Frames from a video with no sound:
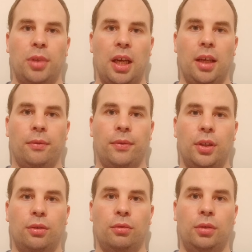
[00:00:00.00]
playing
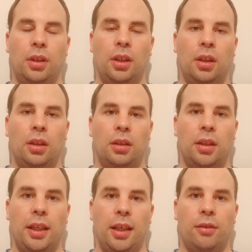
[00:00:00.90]
field,
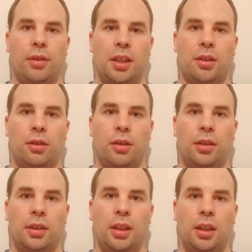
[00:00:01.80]
increase
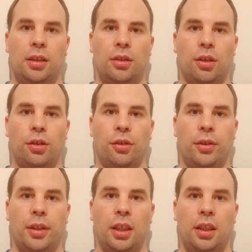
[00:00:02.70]
certainty,
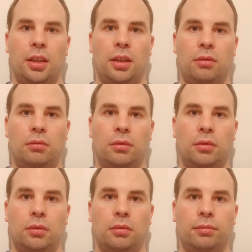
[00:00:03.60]
security,
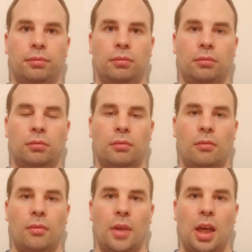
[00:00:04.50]

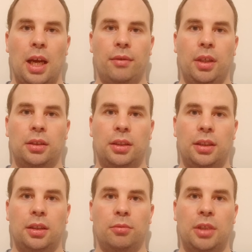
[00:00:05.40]
having
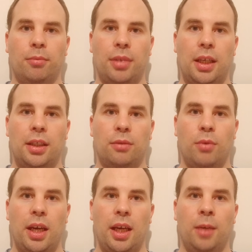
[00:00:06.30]
systems in place
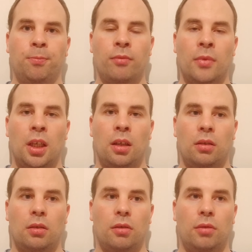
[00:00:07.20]
where,
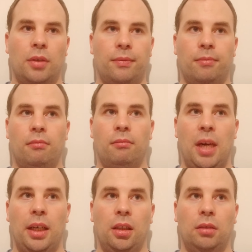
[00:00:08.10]
you know, if
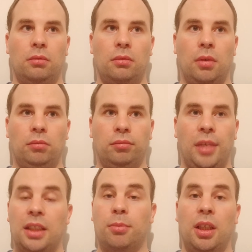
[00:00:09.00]
money
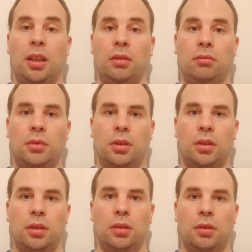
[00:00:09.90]
has been
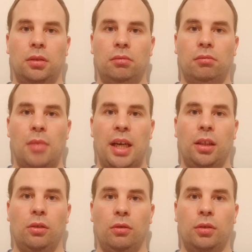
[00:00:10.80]
money
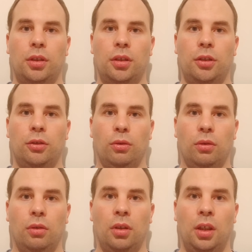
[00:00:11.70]
laundered
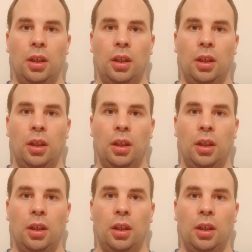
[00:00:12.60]
or